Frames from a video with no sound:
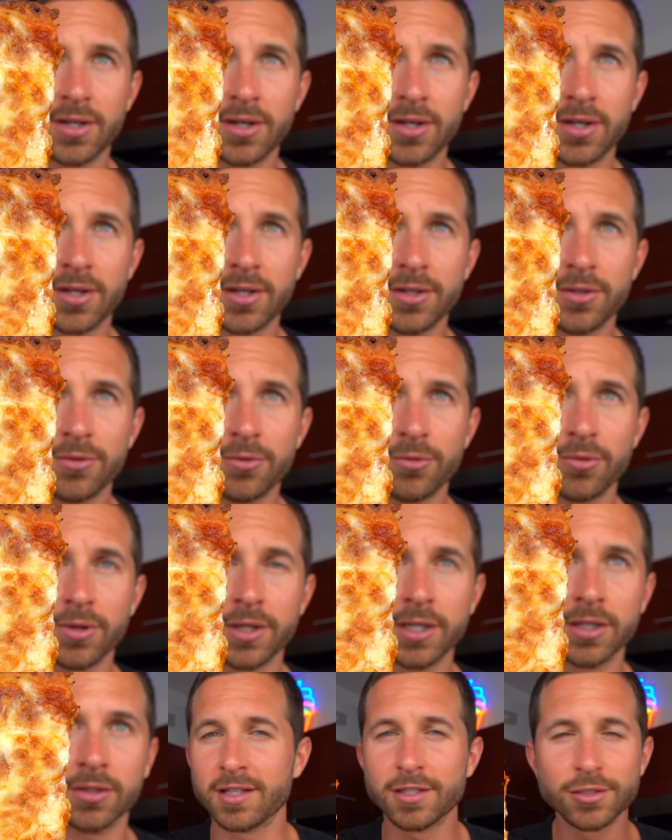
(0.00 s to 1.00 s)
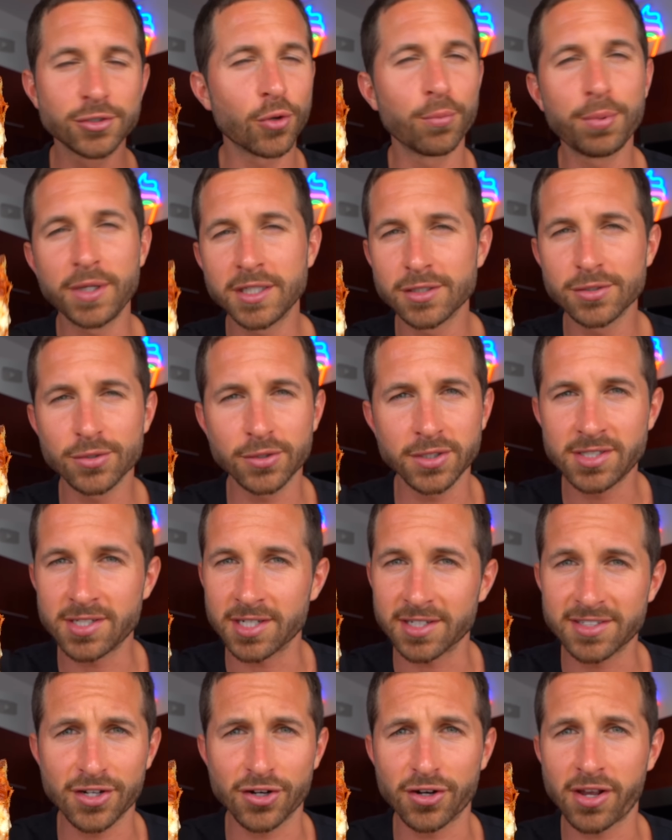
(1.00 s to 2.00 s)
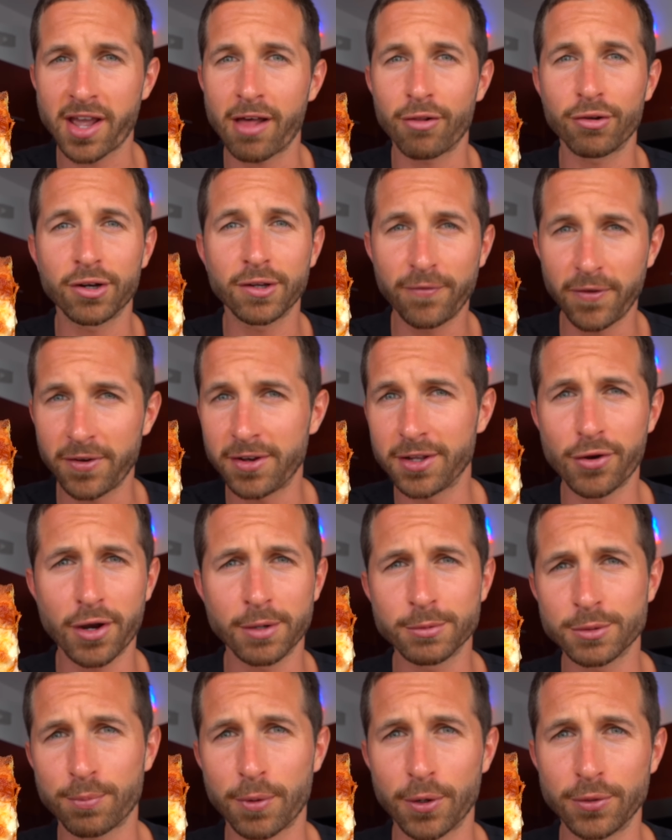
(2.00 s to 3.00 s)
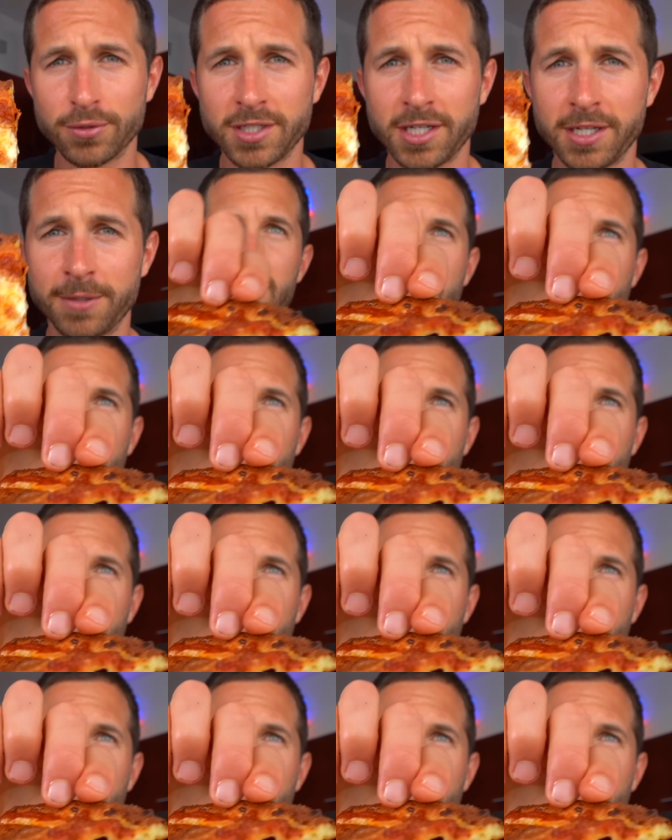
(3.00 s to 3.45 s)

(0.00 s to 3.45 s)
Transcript: Unreal. This whole pizza is only 600 calories, 50 grams of protein. Got a